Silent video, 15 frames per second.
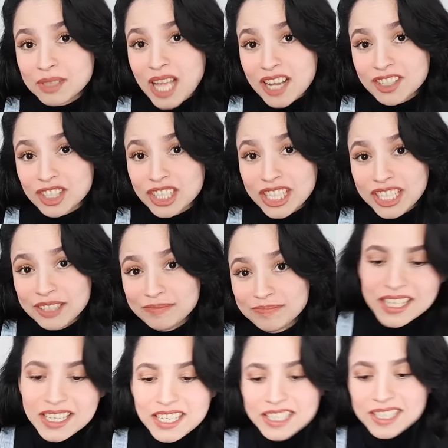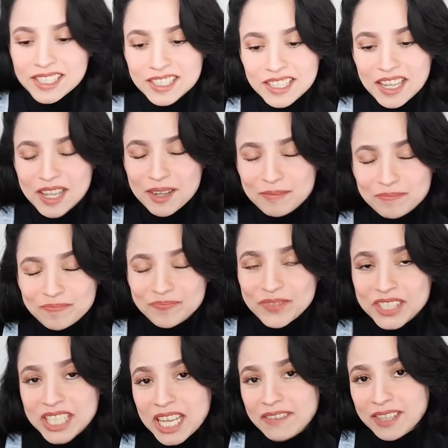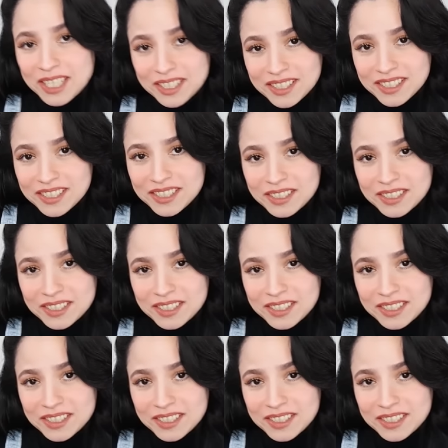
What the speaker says: actually. It's saving...